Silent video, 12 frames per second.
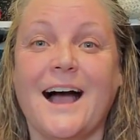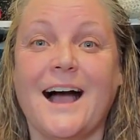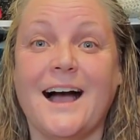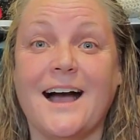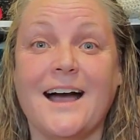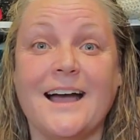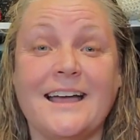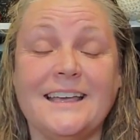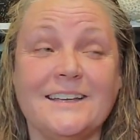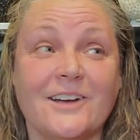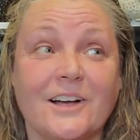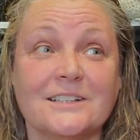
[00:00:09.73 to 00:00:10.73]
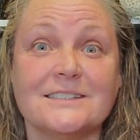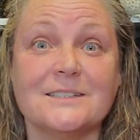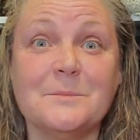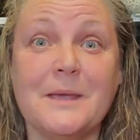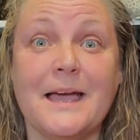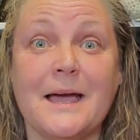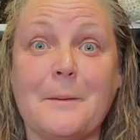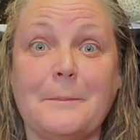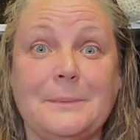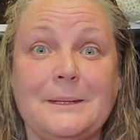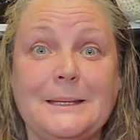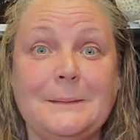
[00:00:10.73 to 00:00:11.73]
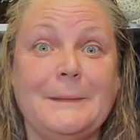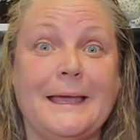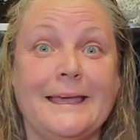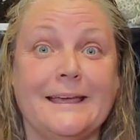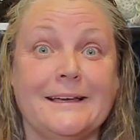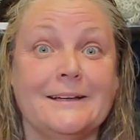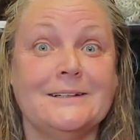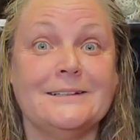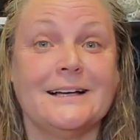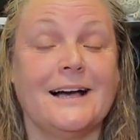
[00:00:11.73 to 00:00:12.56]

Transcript: I got some happy mail.